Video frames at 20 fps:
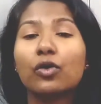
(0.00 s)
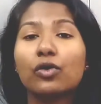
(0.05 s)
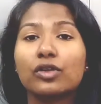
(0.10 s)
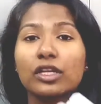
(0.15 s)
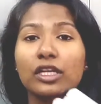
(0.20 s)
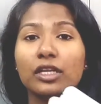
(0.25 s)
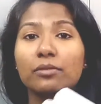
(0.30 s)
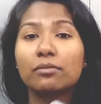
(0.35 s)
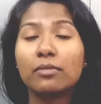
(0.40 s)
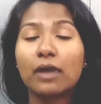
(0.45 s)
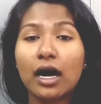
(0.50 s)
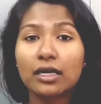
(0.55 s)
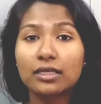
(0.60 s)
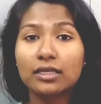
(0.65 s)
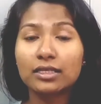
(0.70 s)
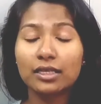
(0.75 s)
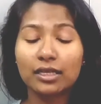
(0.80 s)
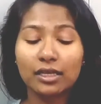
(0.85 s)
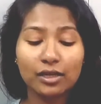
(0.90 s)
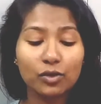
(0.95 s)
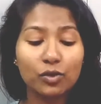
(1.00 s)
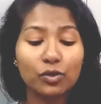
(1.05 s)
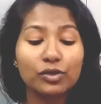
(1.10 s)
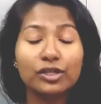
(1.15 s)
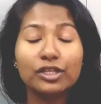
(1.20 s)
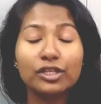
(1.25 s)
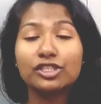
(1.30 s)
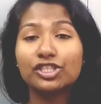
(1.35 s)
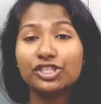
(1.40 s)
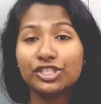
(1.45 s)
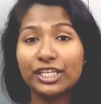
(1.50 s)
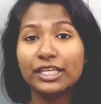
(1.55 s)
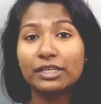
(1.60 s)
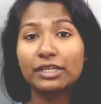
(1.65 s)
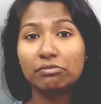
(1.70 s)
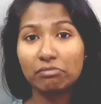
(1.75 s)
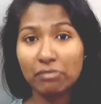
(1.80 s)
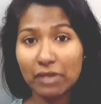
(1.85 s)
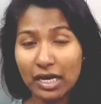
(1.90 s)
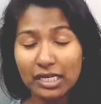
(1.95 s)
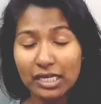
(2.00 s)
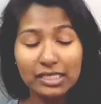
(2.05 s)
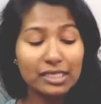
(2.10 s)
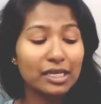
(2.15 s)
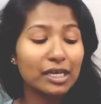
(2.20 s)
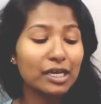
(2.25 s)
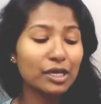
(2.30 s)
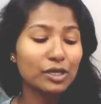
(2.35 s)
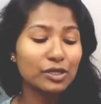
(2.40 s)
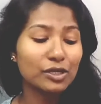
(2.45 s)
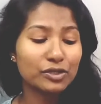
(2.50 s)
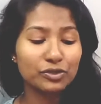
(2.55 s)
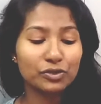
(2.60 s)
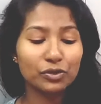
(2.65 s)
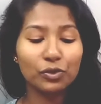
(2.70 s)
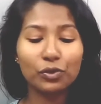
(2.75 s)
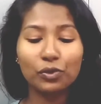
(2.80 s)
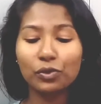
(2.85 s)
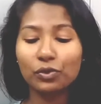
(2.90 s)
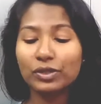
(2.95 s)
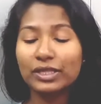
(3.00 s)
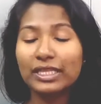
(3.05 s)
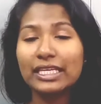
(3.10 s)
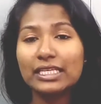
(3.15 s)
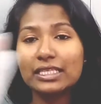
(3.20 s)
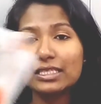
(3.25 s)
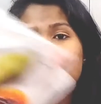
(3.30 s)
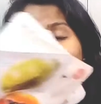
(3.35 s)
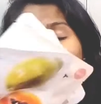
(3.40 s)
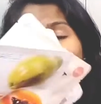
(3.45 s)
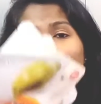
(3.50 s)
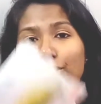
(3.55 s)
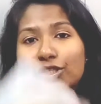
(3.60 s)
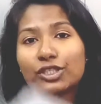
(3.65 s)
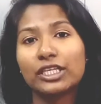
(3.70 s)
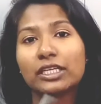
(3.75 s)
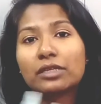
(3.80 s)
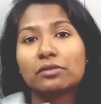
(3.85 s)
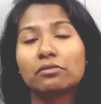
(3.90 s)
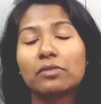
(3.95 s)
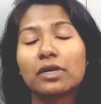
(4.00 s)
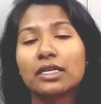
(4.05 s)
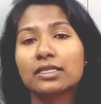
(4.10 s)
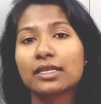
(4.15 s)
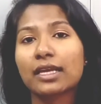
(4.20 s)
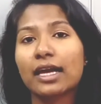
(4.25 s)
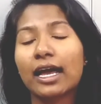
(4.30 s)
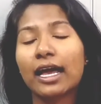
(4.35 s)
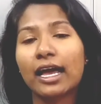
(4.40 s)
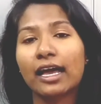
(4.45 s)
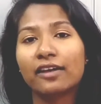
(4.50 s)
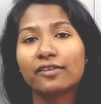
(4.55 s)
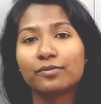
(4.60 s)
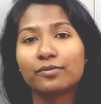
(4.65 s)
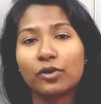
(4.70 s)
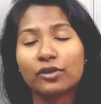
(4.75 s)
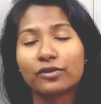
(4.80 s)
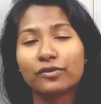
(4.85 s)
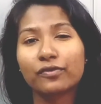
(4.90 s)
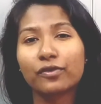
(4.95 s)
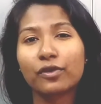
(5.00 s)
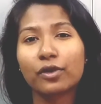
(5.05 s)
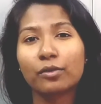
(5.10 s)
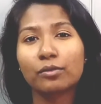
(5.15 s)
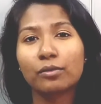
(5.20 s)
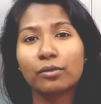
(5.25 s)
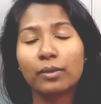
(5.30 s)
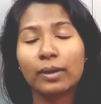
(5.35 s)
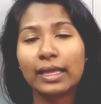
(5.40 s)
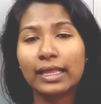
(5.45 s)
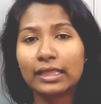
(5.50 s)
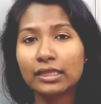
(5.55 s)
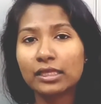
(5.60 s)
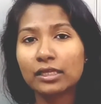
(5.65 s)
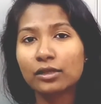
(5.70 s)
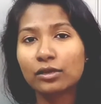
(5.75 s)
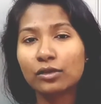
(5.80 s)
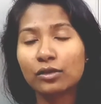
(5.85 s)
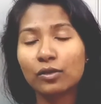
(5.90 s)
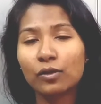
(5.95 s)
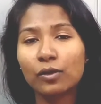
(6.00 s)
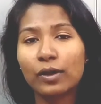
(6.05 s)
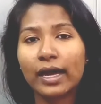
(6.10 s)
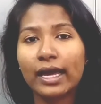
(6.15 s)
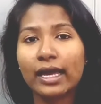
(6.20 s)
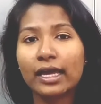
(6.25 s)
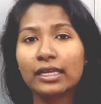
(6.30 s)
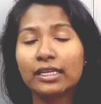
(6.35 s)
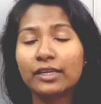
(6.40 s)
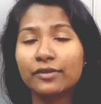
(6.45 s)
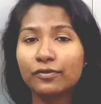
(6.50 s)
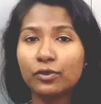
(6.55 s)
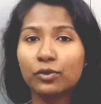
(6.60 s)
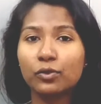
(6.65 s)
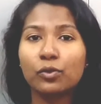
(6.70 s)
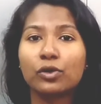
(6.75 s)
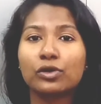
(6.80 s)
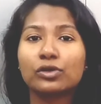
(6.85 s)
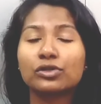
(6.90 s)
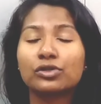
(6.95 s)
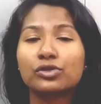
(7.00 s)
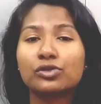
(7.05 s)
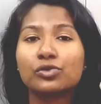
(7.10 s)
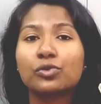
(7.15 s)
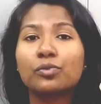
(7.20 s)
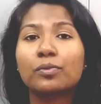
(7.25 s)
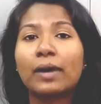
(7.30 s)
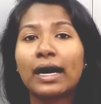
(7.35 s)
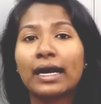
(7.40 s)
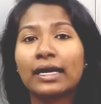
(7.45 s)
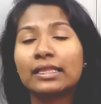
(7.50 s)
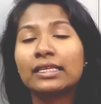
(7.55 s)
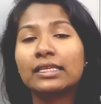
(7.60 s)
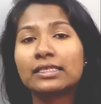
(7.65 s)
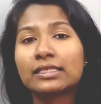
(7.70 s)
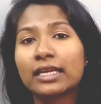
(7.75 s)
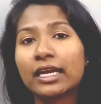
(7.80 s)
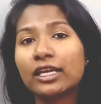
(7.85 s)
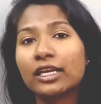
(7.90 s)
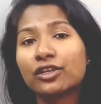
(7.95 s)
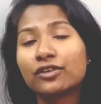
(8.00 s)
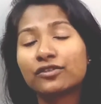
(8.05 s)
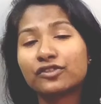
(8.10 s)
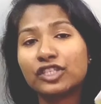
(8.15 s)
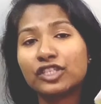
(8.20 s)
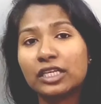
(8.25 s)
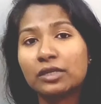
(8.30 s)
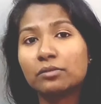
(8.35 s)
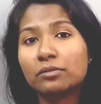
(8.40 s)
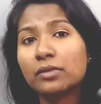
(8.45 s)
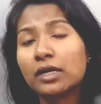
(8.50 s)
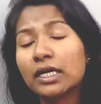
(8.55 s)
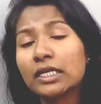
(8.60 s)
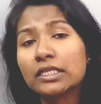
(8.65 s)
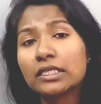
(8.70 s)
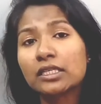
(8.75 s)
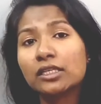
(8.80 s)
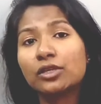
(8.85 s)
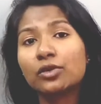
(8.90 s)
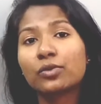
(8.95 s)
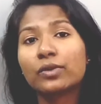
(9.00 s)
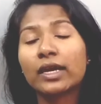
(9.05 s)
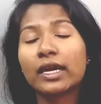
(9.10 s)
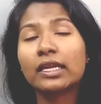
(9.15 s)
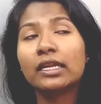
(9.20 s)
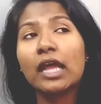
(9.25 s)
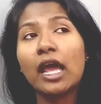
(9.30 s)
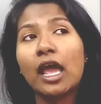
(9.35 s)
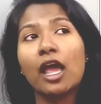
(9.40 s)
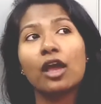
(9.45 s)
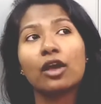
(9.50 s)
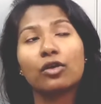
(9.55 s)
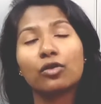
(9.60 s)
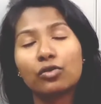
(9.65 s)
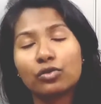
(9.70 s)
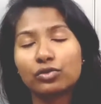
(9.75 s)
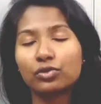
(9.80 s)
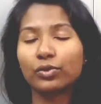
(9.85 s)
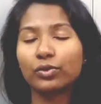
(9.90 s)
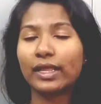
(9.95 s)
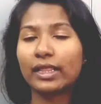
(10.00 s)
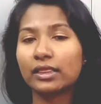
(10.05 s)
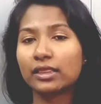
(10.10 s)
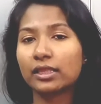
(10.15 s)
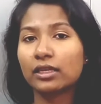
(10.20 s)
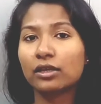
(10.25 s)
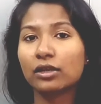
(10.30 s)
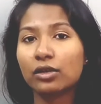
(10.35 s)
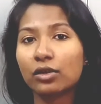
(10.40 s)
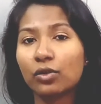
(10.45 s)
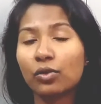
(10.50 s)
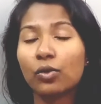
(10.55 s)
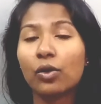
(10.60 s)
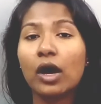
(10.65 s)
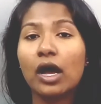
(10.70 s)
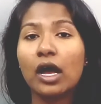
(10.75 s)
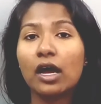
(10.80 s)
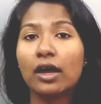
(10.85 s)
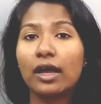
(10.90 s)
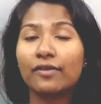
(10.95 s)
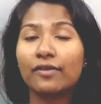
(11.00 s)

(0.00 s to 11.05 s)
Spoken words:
Korean mask, Korean sheet mask. So these sheet mask I have bought from Health and Glow, and if you want to buy these kind of sheet mask, you can go to Health and Glow